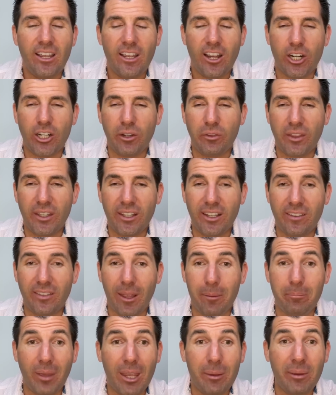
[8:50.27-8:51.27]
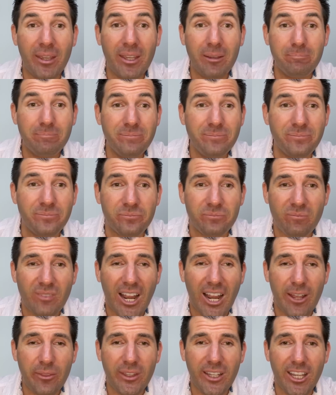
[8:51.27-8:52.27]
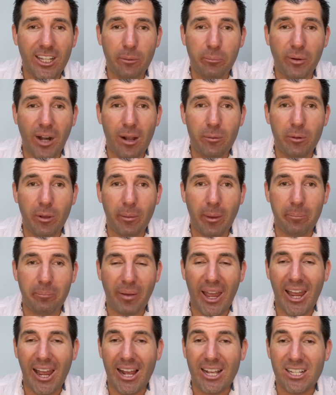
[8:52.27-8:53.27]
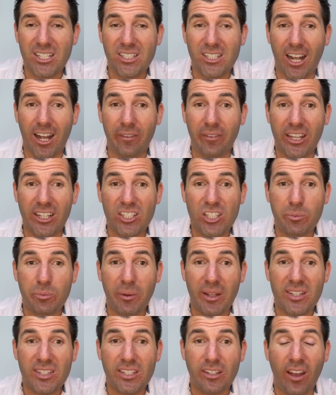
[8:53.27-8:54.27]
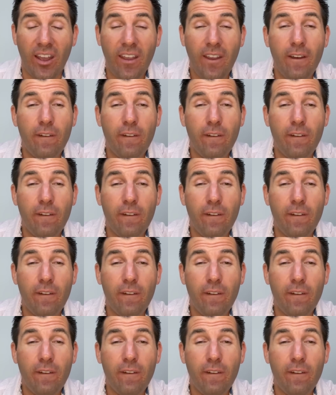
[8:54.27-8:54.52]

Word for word: Are you thinking that maybe, hmm, I think I could probably pass on the expensive